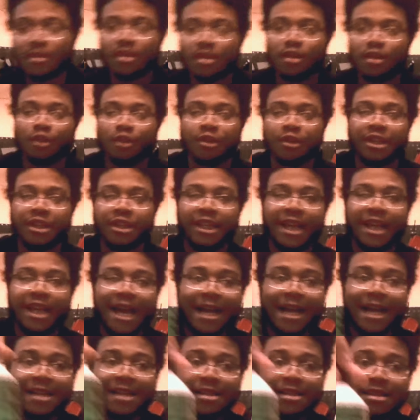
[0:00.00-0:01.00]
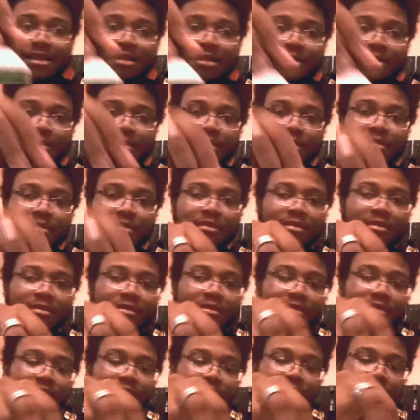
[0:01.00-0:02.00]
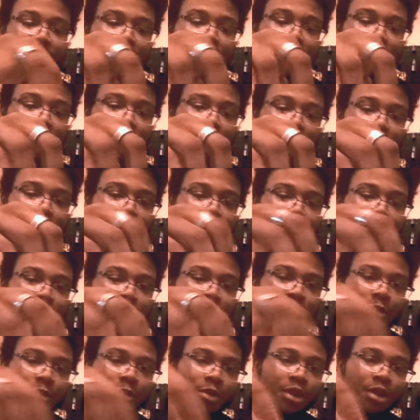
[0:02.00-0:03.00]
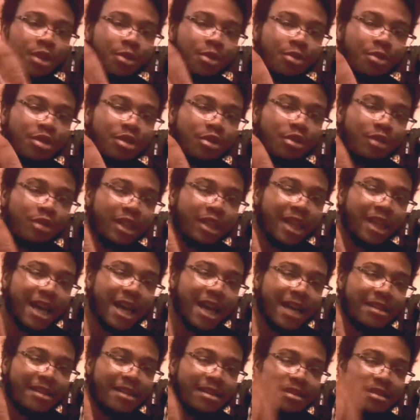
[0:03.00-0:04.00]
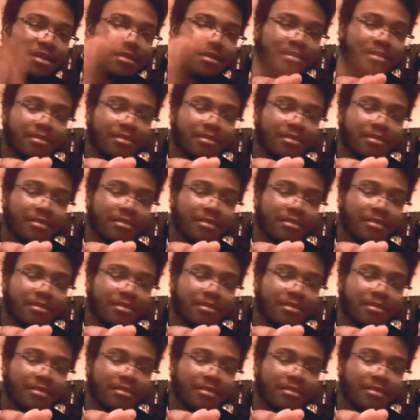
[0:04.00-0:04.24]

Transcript: green gas, if you use green gas,